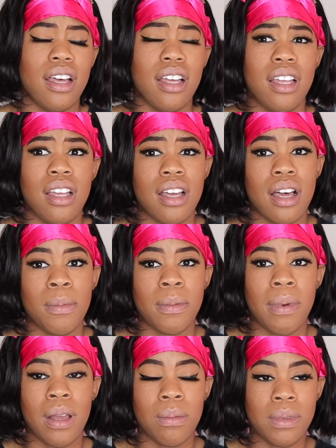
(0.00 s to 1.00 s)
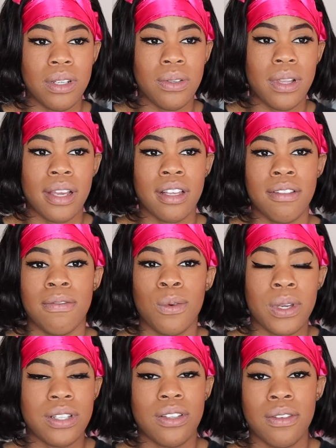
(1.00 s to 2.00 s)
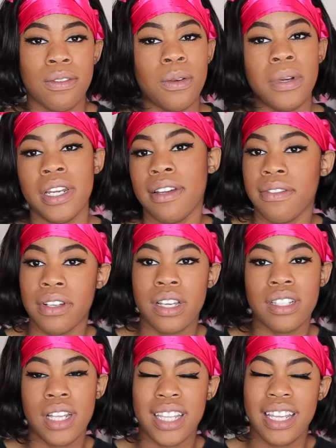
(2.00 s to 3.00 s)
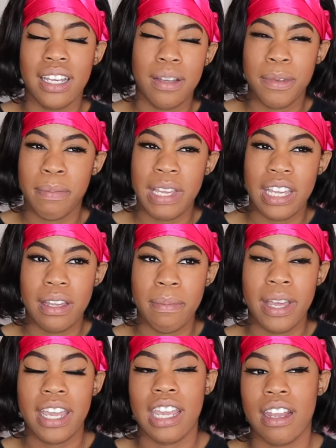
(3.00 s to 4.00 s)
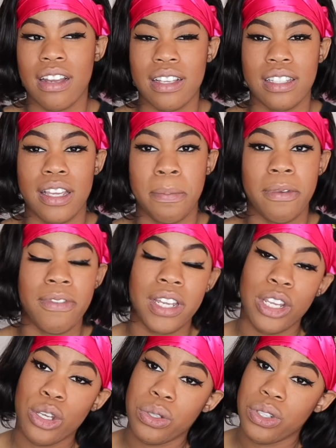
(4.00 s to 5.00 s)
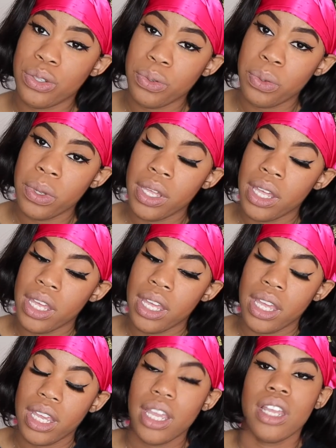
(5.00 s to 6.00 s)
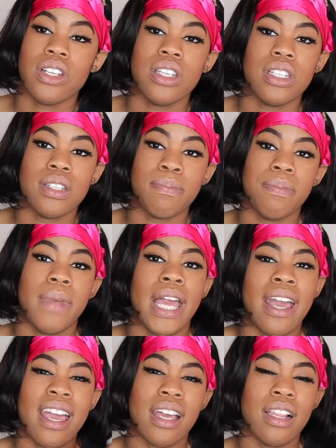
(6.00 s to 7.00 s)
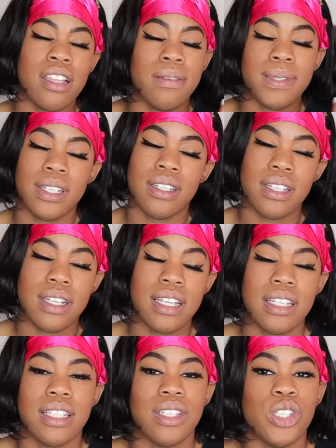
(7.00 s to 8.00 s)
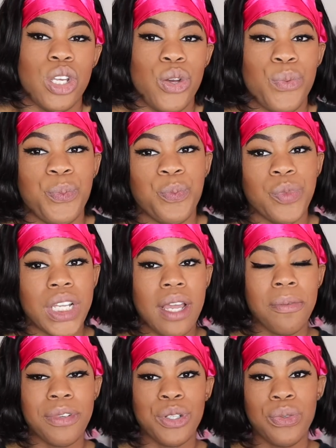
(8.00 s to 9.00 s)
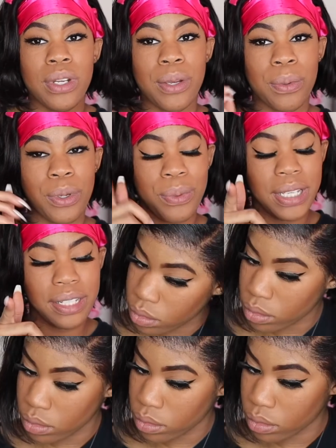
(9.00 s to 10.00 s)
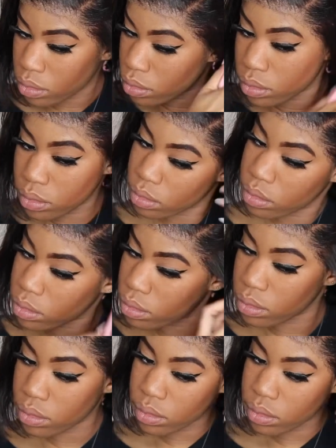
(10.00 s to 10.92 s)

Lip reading: I'm gonna probably do like a voiceover or whatever because I think I'm gonna make my hair a separate video too and just add clips into this. So I'm gonna do that real quick. Uh-huh.